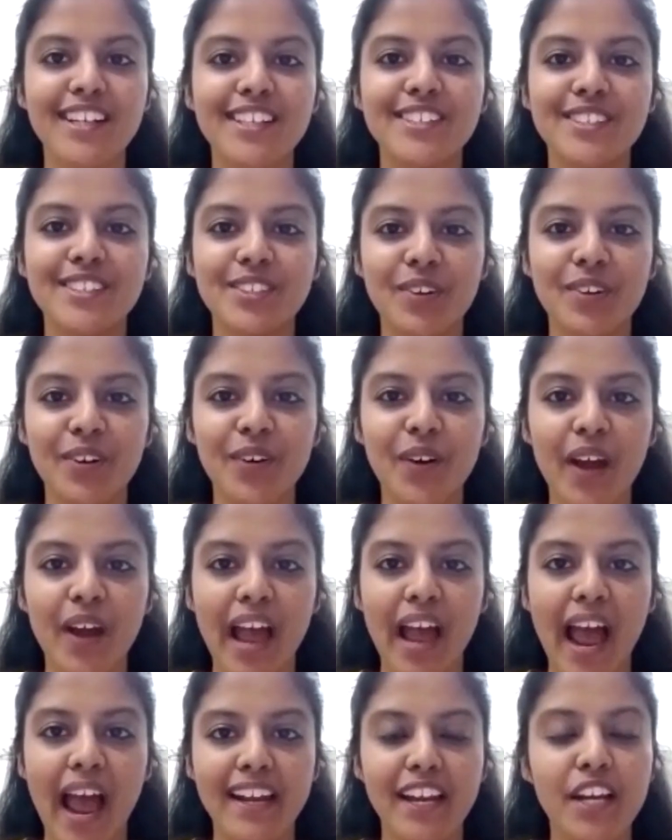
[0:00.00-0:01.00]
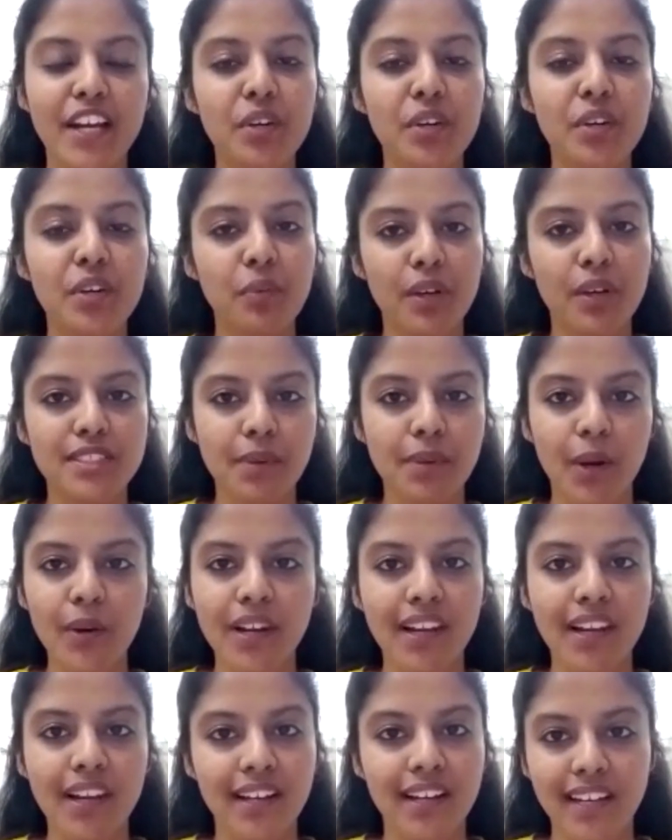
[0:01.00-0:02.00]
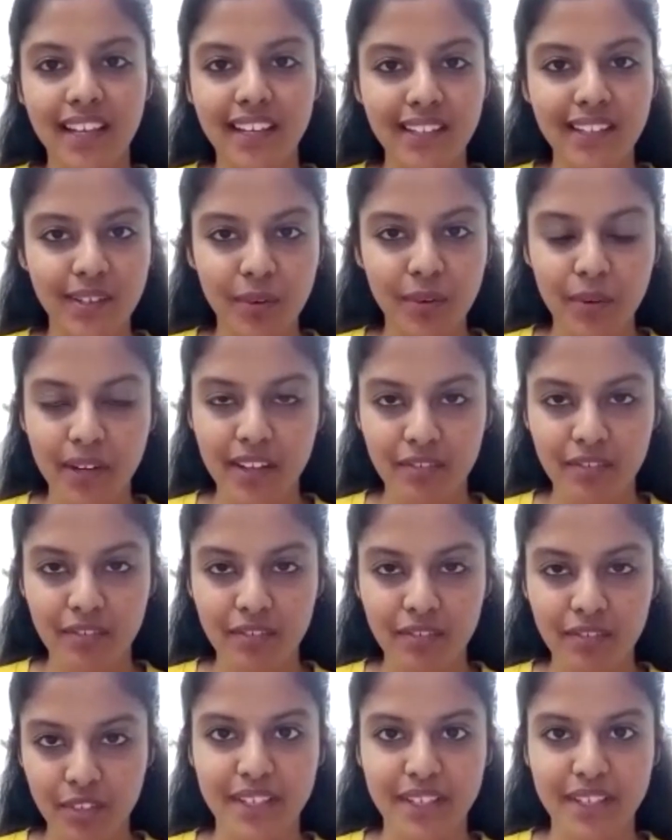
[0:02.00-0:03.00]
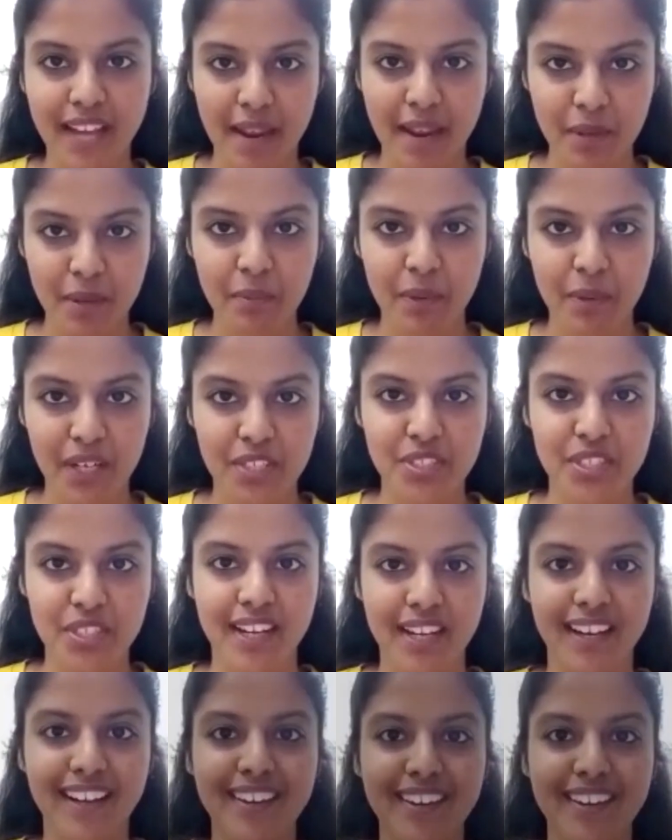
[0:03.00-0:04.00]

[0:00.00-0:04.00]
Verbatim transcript: So, and it okay. was about learning coding from Programming Pathshala.